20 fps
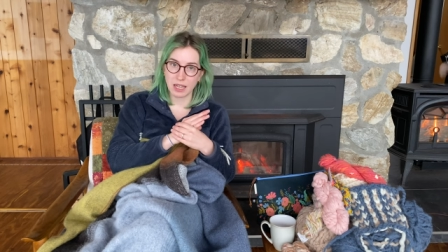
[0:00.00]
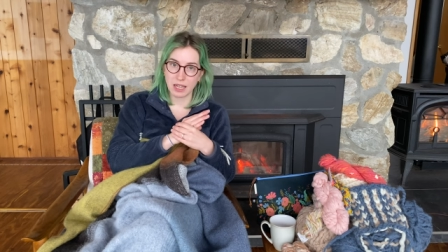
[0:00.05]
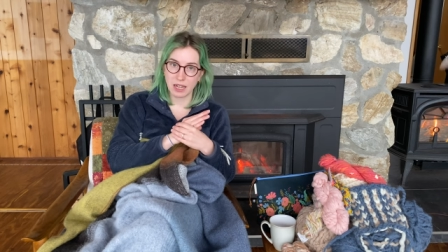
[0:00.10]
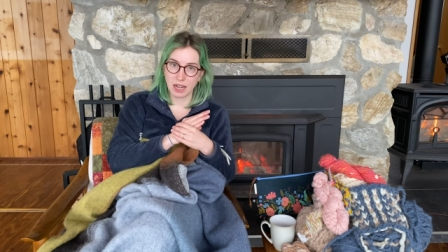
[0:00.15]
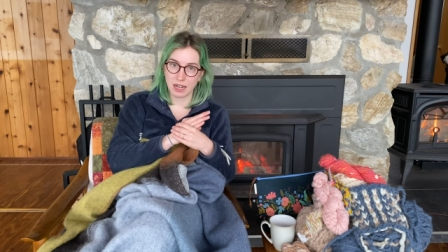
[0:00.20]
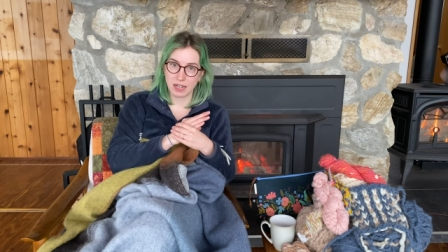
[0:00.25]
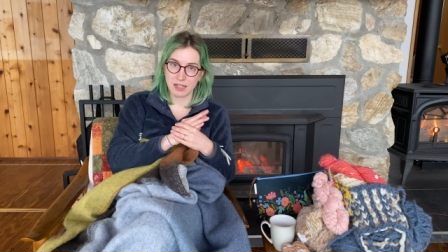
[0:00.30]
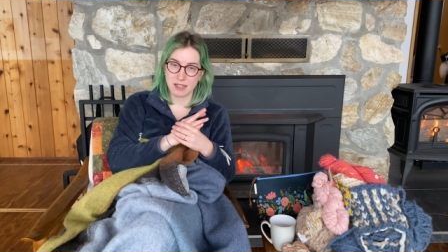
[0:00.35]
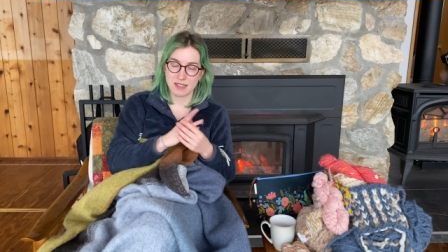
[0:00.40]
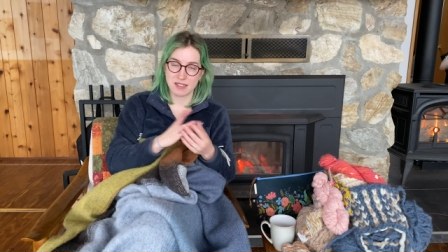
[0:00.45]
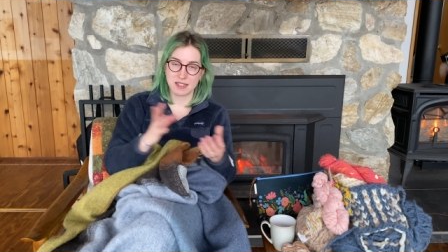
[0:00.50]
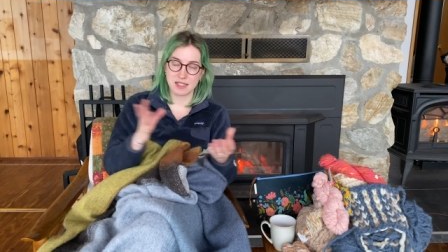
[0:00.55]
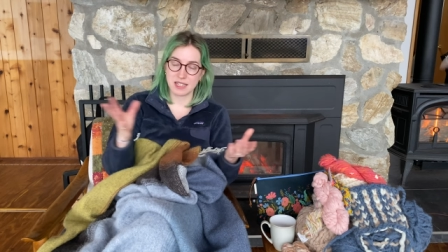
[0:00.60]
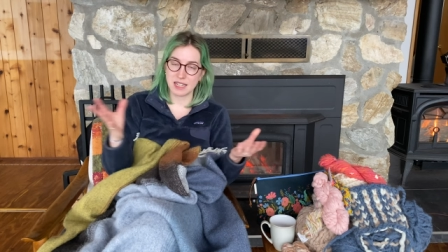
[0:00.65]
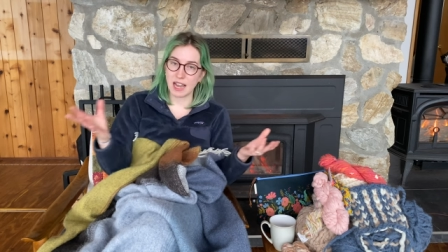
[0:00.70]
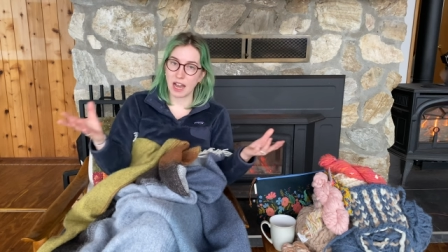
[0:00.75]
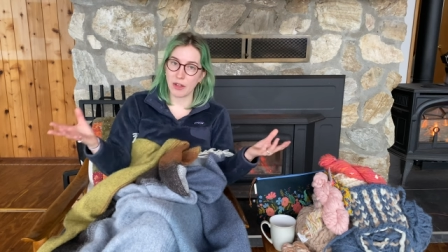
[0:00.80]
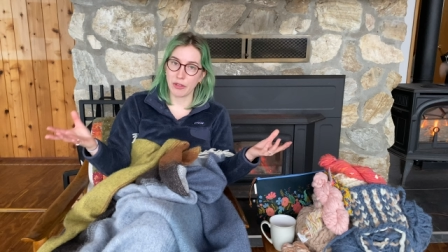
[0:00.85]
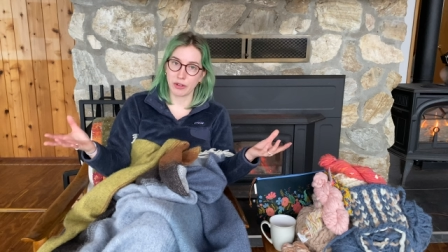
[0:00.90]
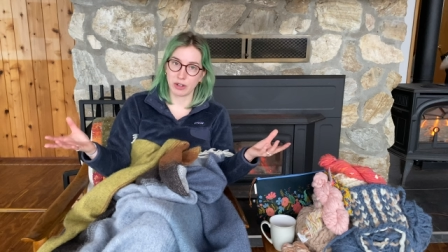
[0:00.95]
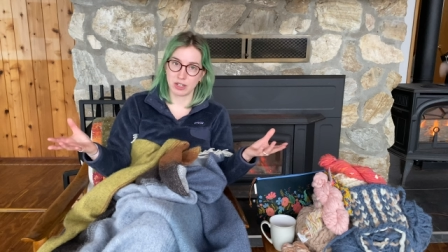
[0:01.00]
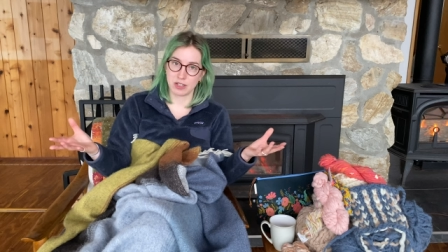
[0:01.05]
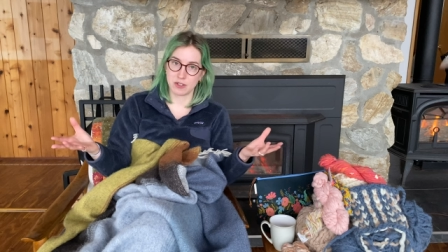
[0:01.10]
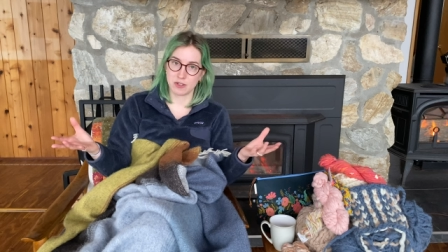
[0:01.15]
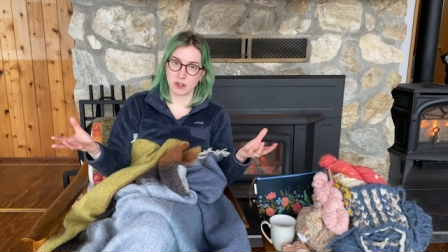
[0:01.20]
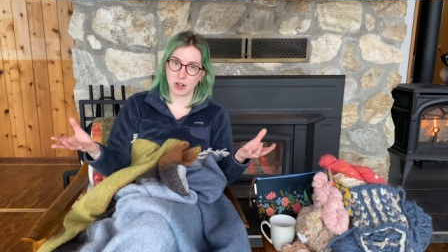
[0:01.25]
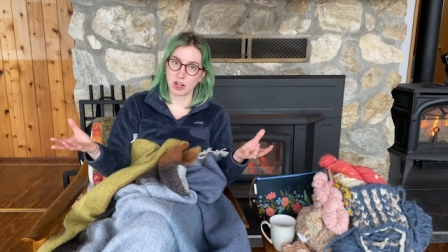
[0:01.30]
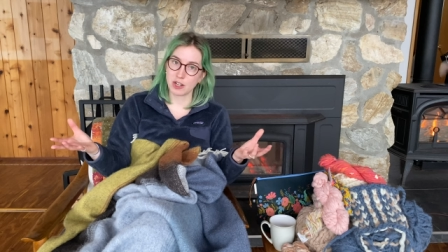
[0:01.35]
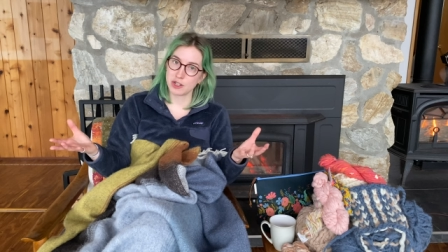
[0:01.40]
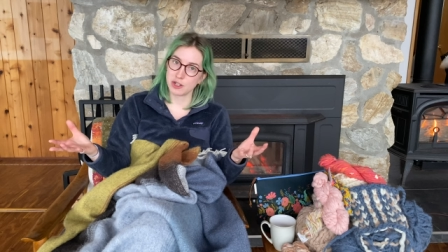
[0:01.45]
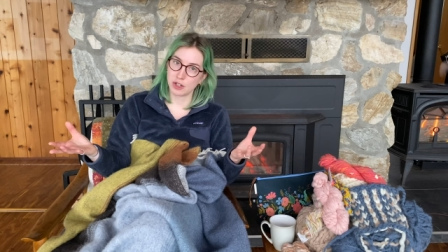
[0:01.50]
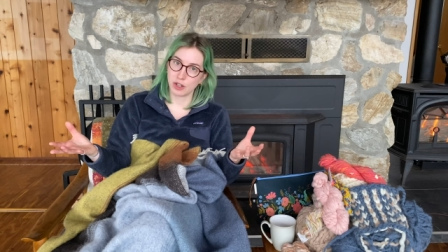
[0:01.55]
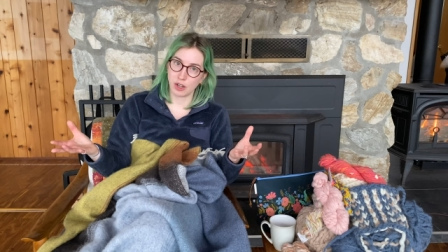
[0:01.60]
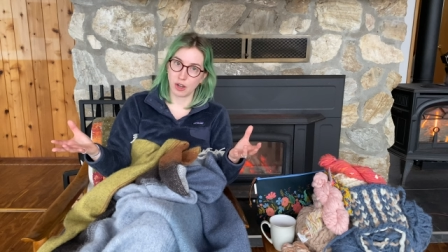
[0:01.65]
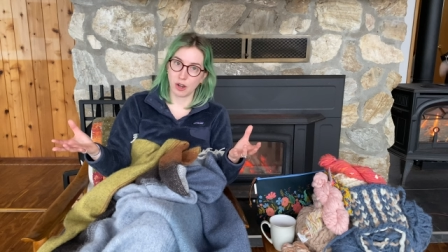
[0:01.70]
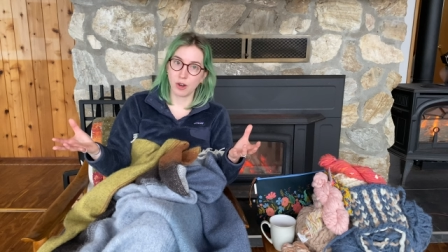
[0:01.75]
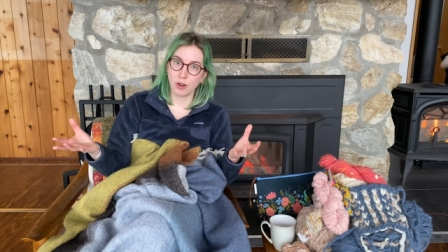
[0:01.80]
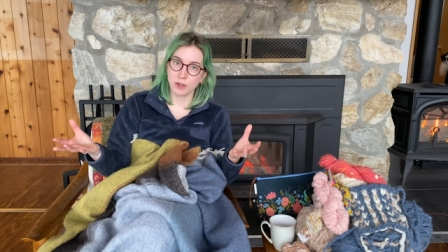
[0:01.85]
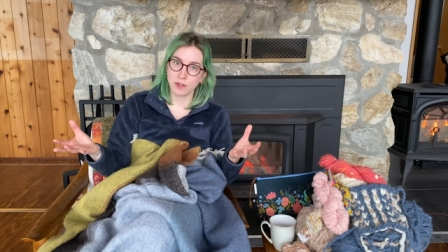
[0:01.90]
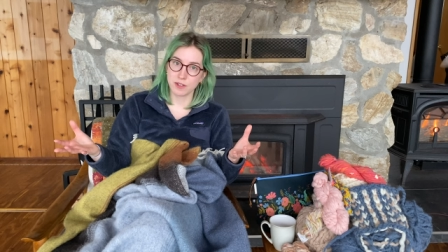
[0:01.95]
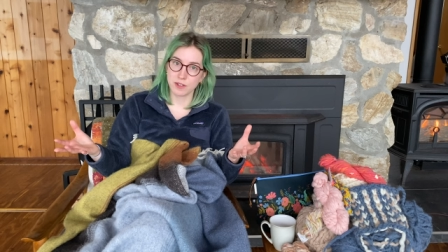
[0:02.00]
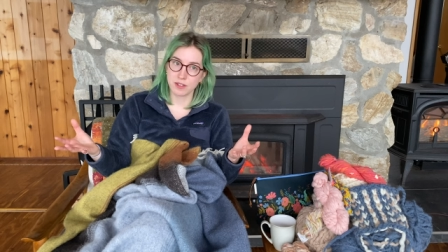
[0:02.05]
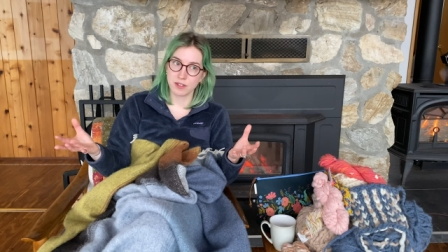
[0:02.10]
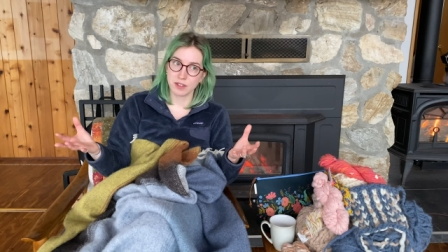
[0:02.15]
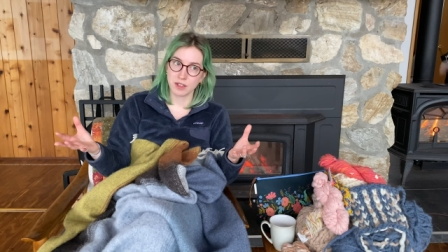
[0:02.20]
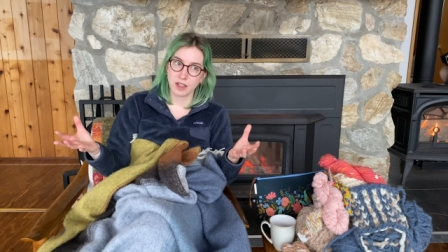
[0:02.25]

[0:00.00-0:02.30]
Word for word: kind of see how the construction goes.